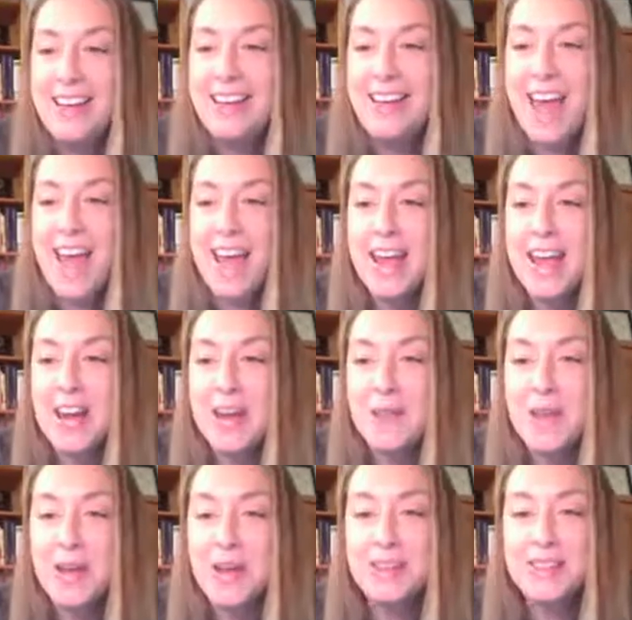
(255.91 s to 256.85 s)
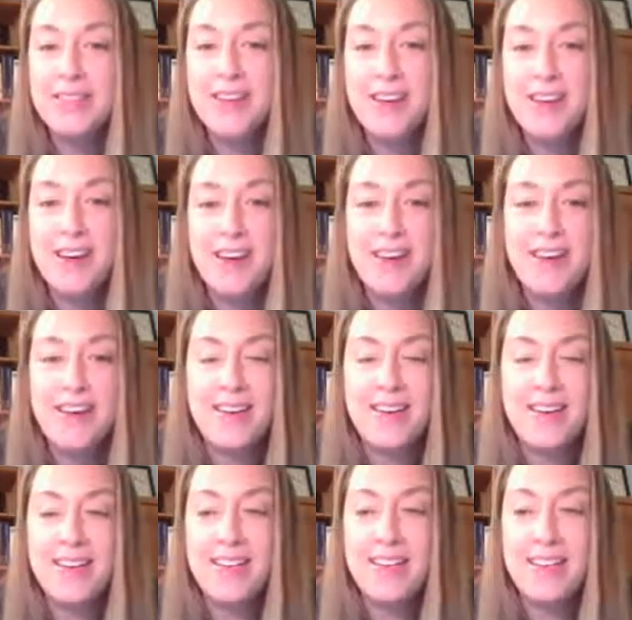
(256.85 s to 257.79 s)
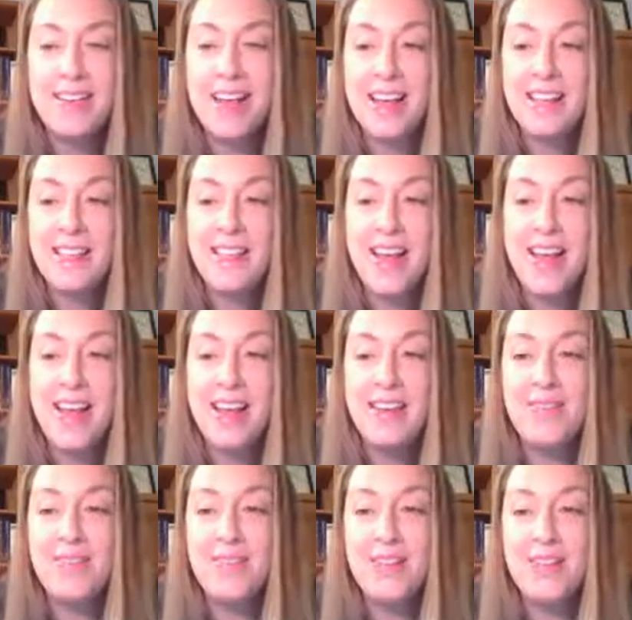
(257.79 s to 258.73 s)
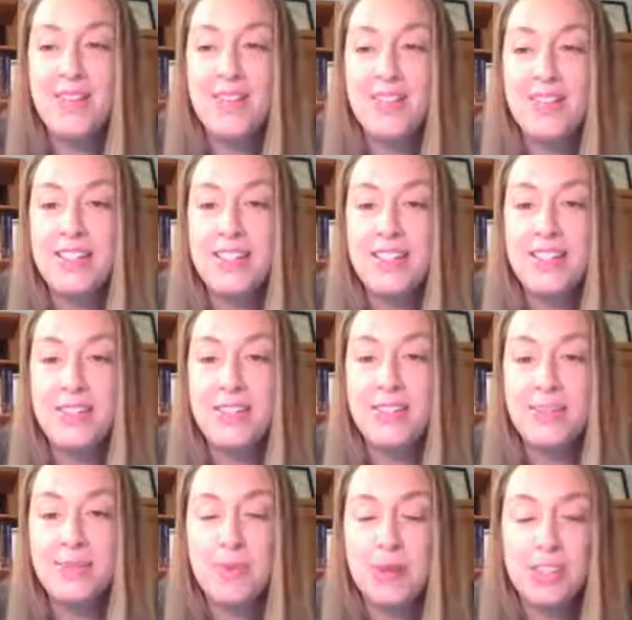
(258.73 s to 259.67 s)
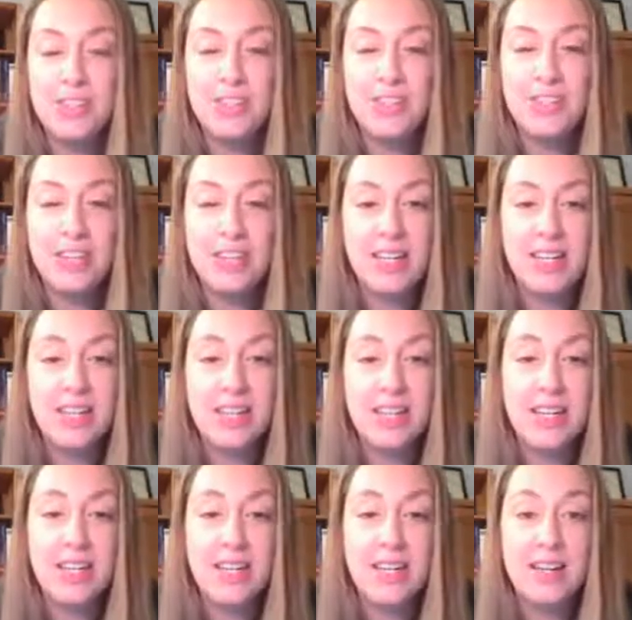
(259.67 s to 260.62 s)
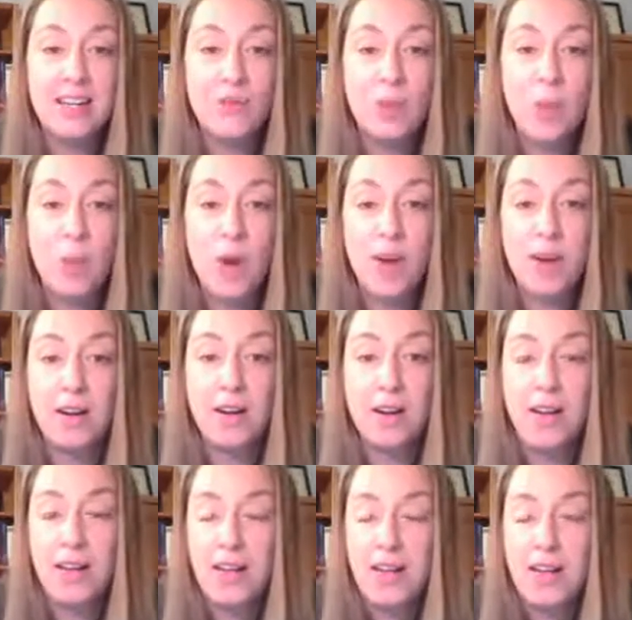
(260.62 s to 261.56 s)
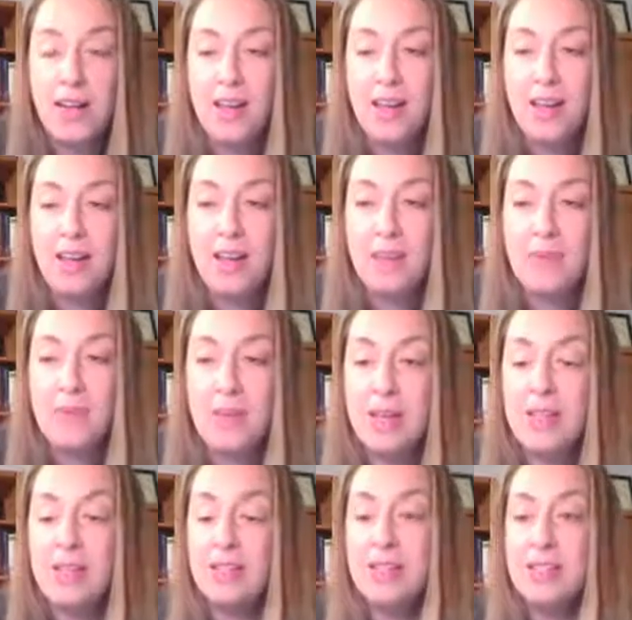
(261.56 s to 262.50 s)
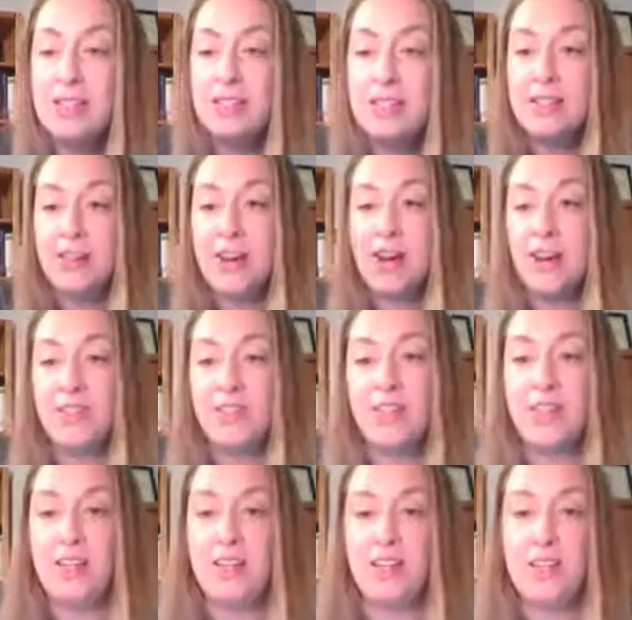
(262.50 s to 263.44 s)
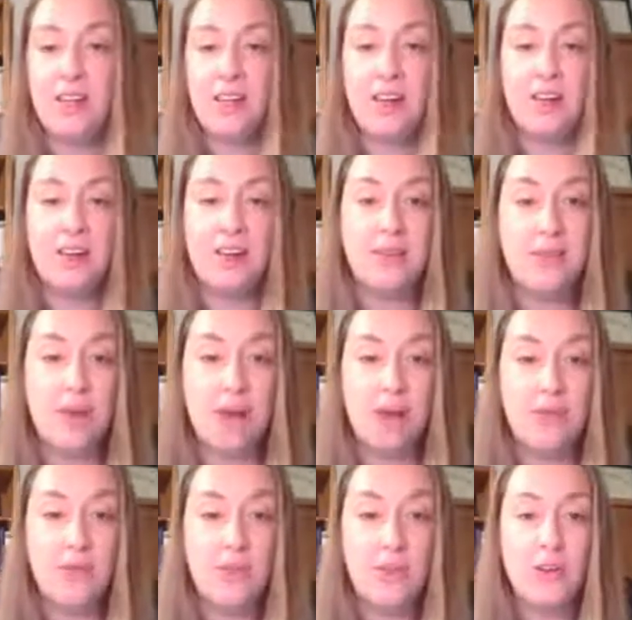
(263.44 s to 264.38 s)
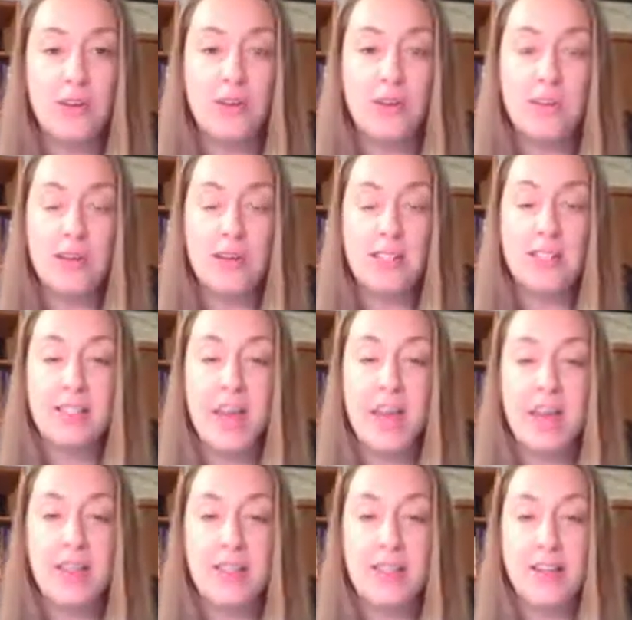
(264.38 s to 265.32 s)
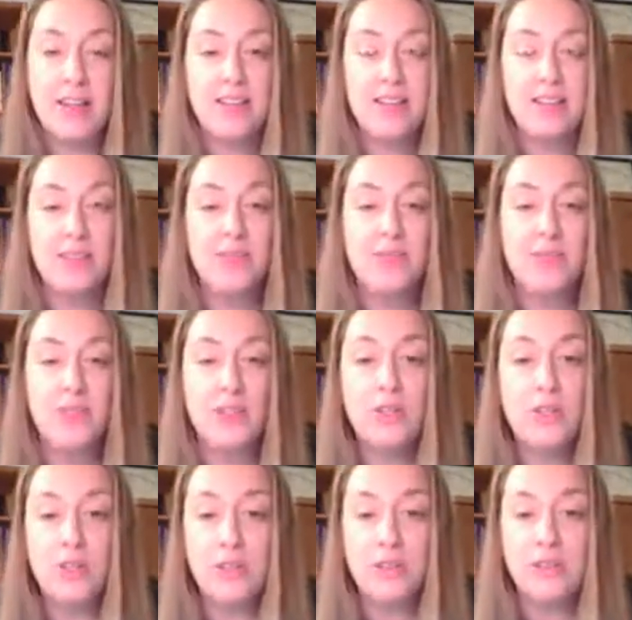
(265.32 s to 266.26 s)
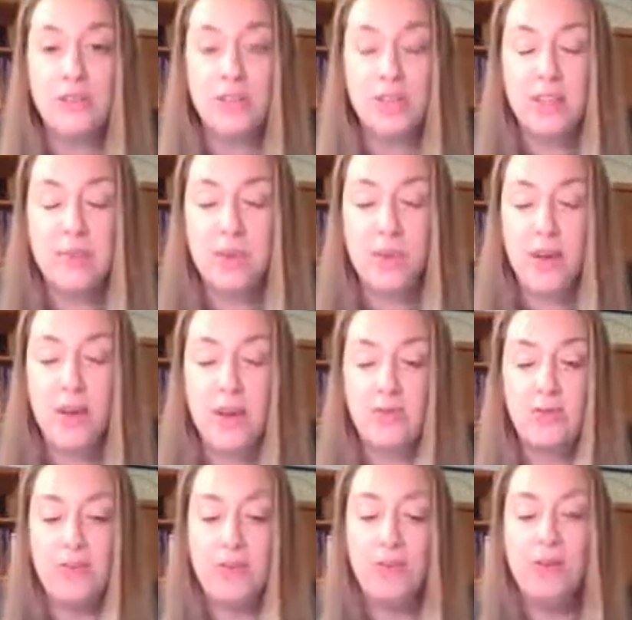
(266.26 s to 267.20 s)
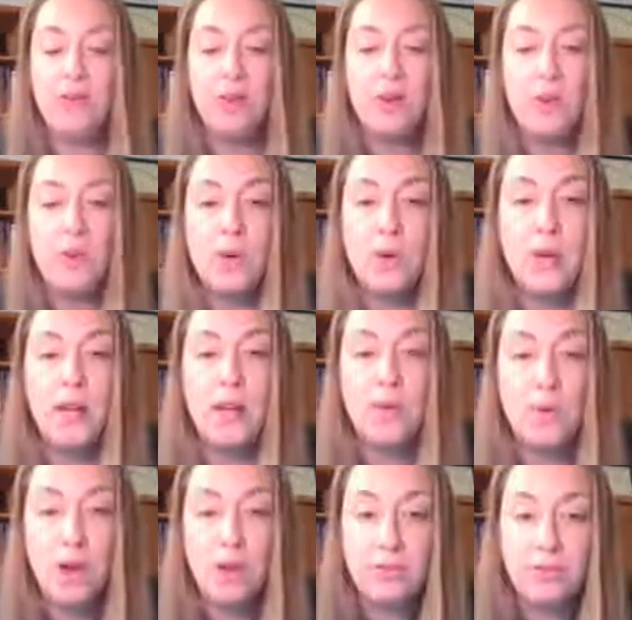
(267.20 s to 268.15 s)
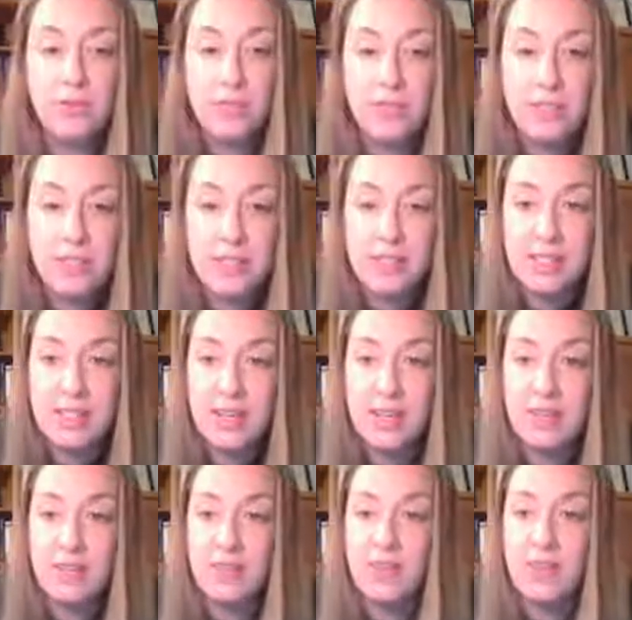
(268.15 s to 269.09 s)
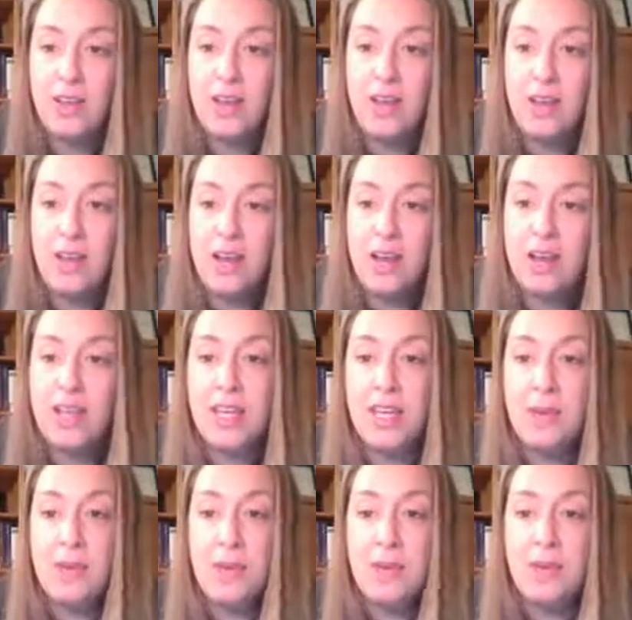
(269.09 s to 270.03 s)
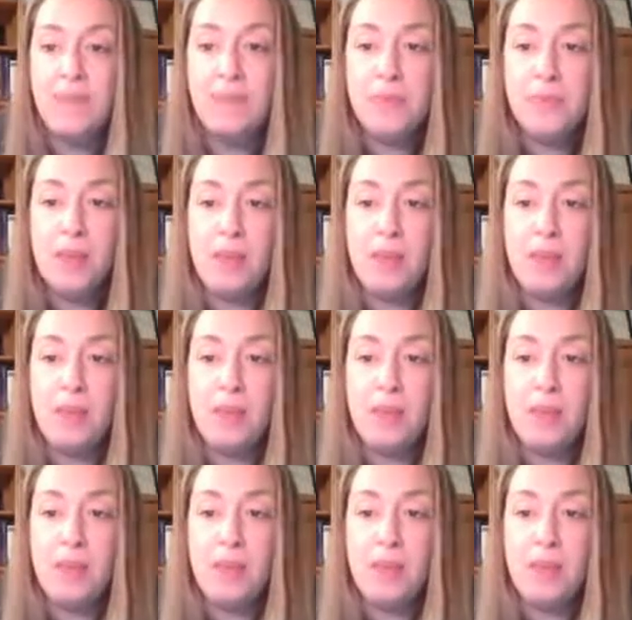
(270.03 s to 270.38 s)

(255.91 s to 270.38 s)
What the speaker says: Cat hairballs. A lot of what you need to do is make sure your kitty's getting enough water. And this is often helpful by just adding that to their food or giving them a wet food or a raw food instead of a kibble.